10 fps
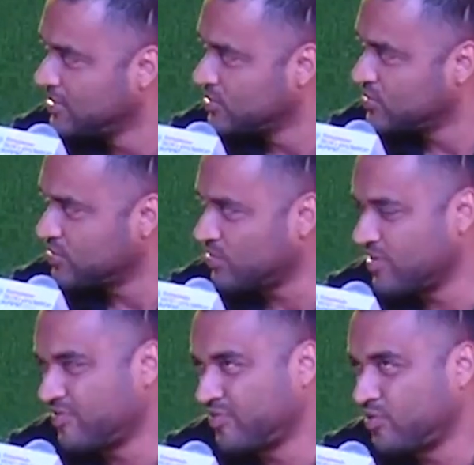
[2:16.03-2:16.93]
So right.
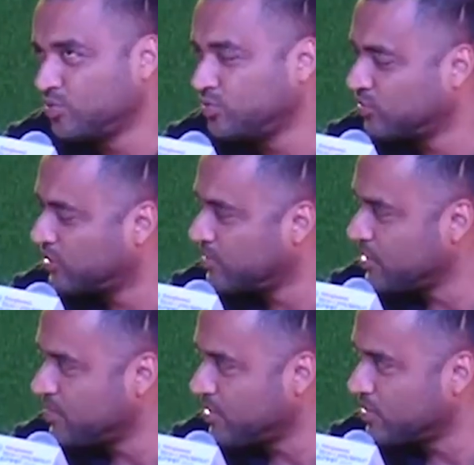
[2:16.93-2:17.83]
if two to three
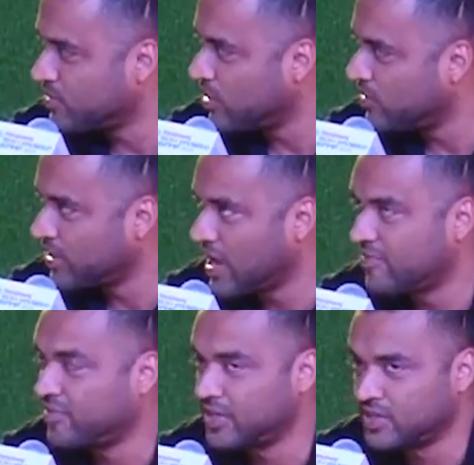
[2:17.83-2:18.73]
people go out,
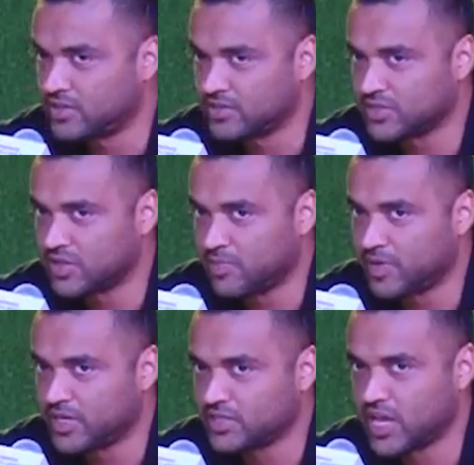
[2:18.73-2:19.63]
have dinner
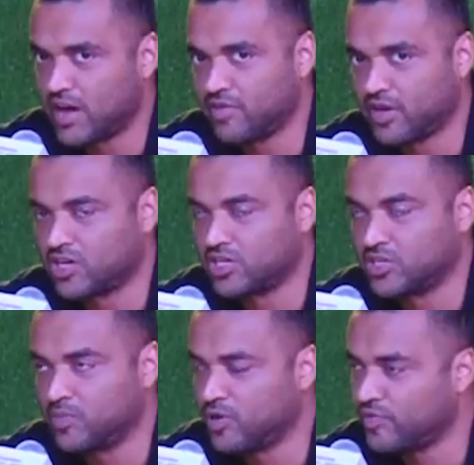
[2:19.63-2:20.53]
someplace, have a
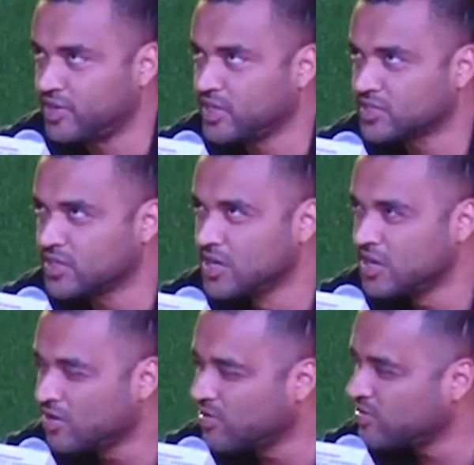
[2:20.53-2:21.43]
couple of drinks,
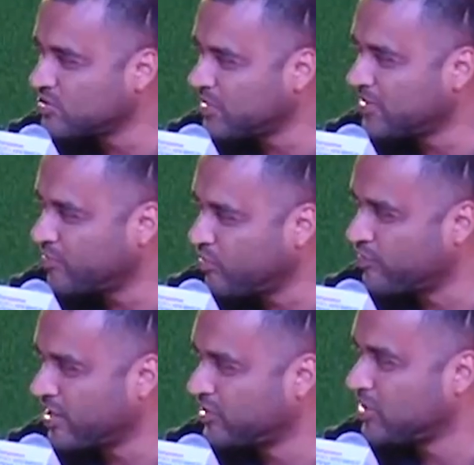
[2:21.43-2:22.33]
you're going to spend four
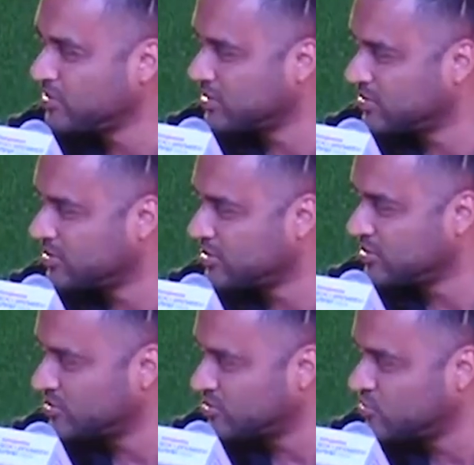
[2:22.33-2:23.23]
five thousand
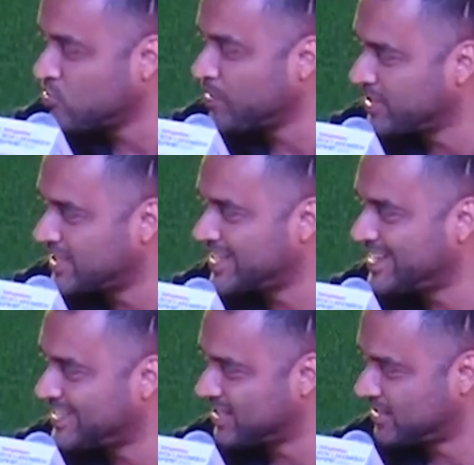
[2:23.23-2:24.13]
rupees at a
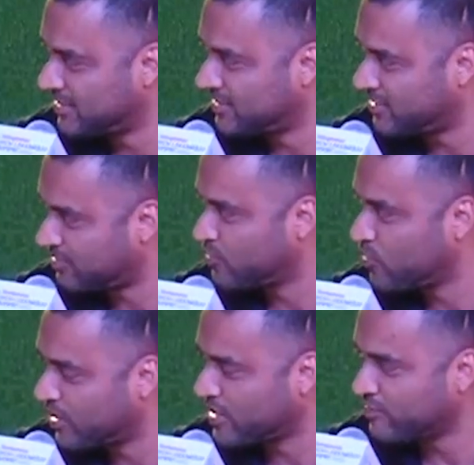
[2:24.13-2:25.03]
decent
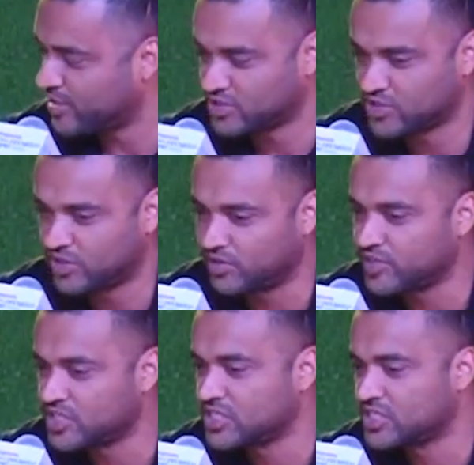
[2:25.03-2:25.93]
good enough restaurant
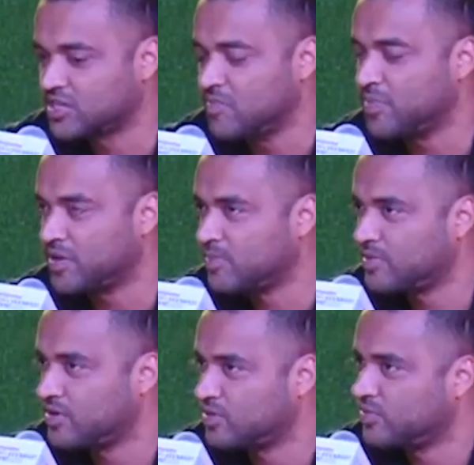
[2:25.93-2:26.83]
which is
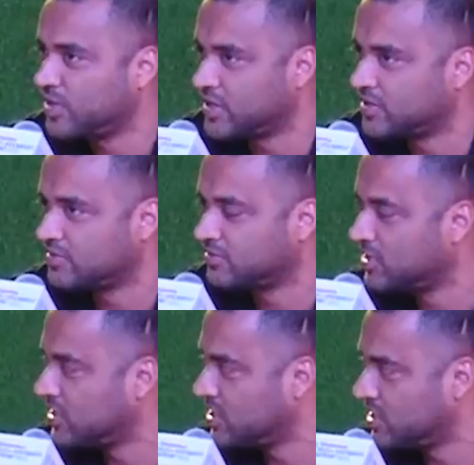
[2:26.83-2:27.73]
comparable to a,
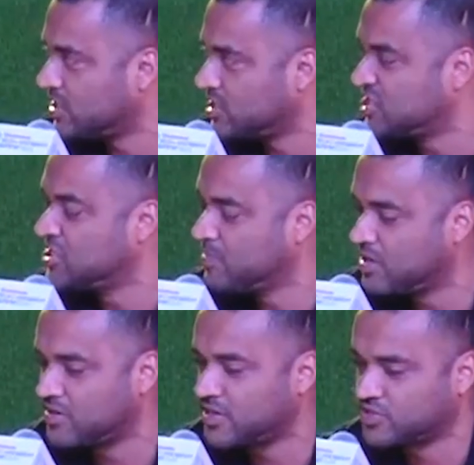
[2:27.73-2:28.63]
a
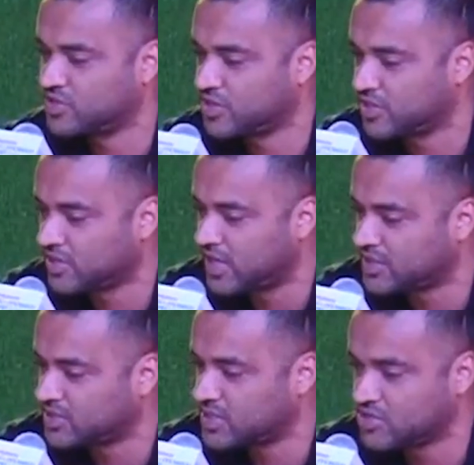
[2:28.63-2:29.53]
similar restaurant in
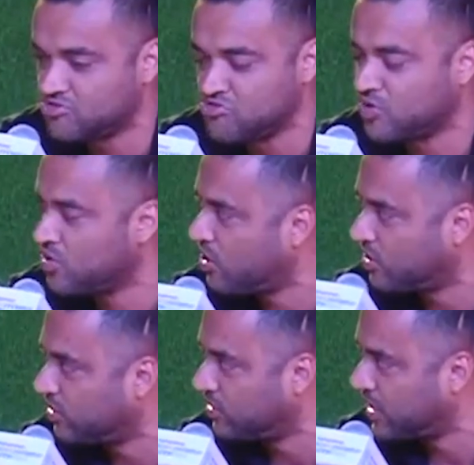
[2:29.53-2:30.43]
like say New
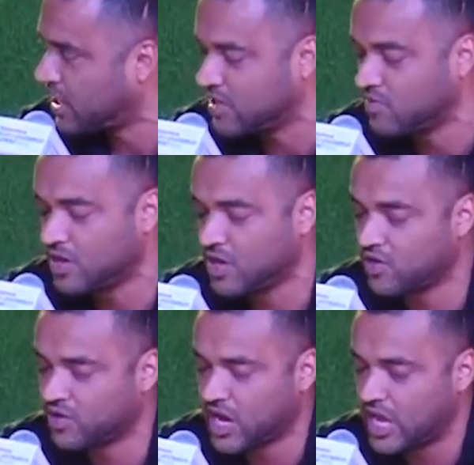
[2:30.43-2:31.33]
York or any right.
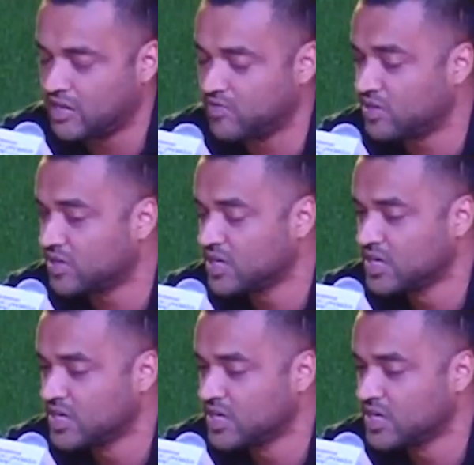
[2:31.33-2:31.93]
or anywhere.